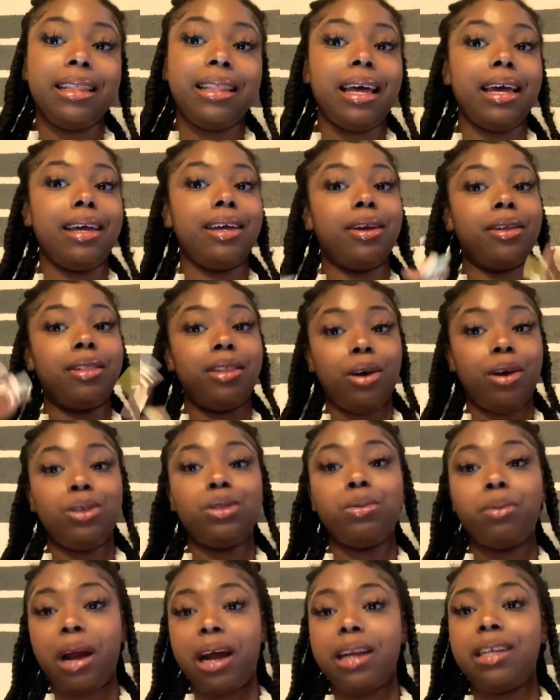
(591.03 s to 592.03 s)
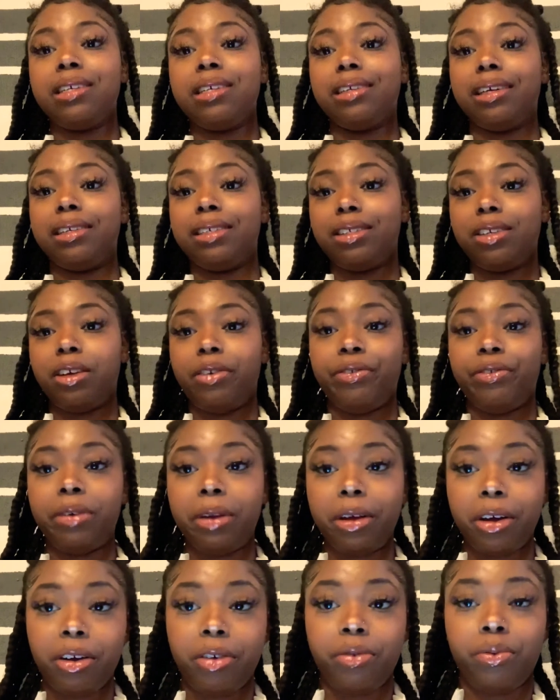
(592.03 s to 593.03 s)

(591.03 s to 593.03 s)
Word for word: Like, those products are self-love